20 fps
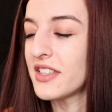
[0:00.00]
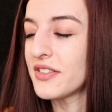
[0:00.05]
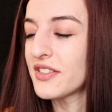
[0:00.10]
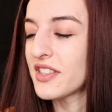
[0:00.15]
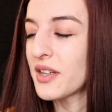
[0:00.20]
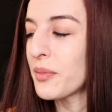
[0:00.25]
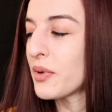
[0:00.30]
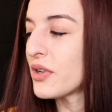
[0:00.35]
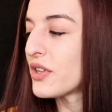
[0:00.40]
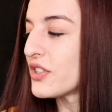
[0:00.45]
if
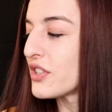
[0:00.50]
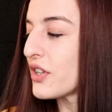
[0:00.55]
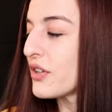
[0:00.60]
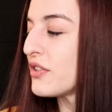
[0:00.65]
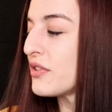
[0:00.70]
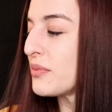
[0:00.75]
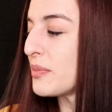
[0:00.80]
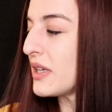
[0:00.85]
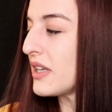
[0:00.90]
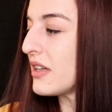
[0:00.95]
someone
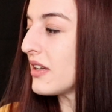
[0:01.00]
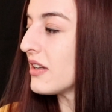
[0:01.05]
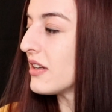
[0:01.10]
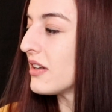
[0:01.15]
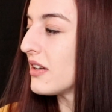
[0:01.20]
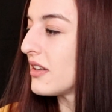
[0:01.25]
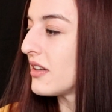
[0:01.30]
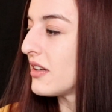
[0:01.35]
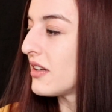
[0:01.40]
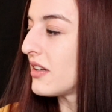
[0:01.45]

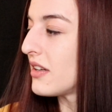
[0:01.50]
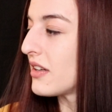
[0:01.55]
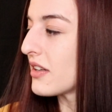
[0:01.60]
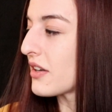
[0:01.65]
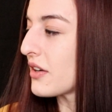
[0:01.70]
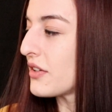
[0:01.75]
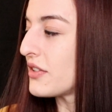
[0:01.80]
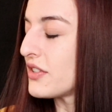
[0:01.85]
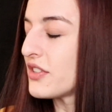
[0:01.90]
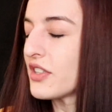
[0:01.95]

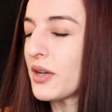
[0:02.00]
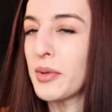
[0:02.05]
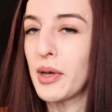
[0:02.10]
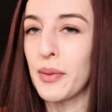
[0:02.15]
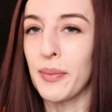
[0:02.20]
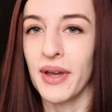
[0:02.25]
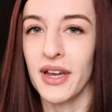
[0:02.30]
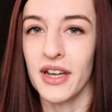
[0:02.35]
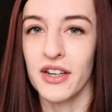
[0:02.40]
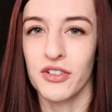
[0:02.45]
goes to show me a
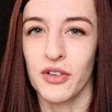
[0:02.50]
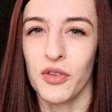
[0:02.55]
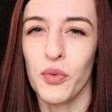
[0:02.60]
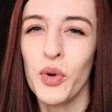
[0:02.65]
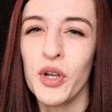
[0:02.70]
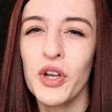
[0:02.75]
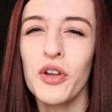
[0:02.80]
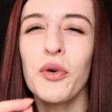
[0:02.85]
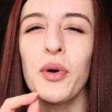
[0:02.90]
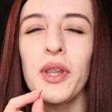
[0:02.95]
picture, the
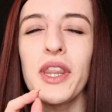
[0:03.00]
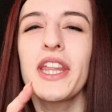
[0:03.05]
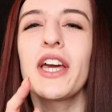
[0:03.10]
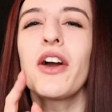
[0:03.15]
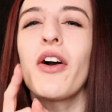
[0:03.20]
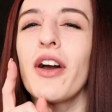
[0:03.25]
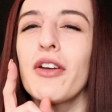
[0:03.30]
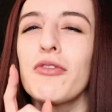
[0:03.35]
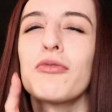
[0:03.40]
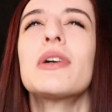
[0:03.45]
one thing
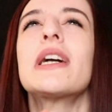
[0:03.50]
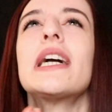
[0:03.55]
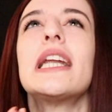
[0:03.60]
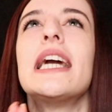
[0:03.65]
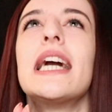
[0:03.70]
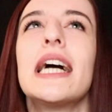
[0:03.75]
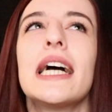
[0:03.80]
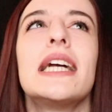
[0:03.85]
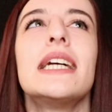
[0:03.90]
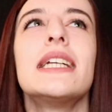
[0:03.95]
I really
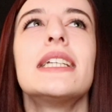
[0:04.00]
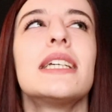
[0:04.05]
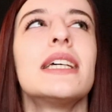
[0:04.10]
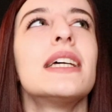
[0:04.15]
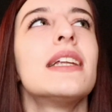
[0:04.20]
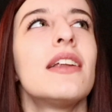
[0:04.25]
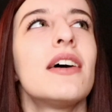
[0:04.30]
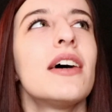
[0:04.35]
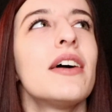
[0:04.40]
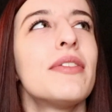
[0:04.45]
hate
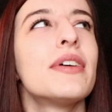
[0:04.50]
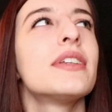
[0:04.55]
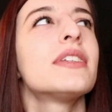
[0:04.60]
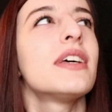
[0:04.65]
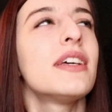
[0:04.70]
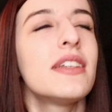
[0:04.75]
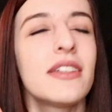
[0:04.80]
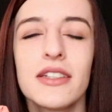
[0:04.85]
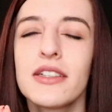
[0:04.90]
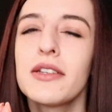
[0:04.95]
in life
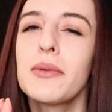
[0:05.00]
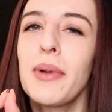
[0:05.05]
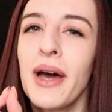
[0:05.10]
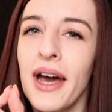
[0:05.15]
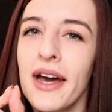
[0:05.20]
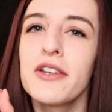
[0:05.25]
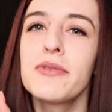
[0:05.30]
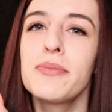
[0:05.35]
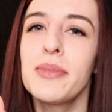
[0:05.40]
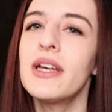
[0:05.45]
is a
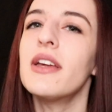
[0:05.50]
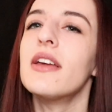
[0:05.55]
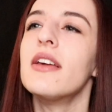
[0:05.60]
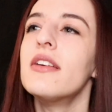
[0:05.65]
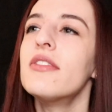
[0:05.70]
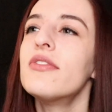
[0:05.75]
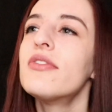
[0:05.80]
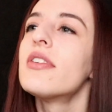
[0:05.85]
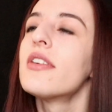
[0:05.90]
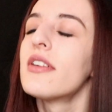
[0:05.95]
pet
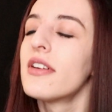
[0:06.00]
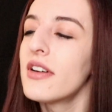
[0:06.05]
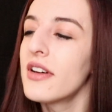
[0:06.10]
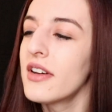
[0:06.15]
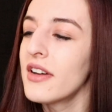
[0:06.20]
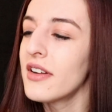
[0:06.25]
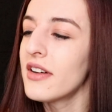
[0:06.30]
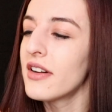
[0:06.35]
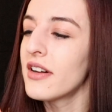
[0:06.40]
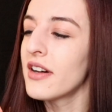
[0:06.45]
peeve.
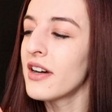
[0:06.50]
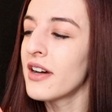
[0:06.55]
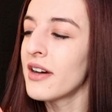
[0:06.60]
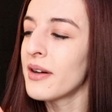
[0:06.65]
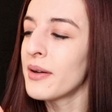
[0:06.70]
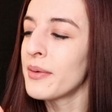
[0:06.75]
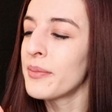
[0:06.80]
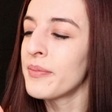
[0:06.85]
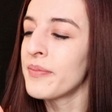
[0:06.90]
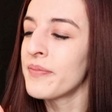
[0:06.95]

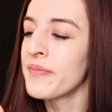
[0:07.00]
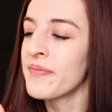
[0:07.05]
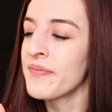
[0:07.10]
I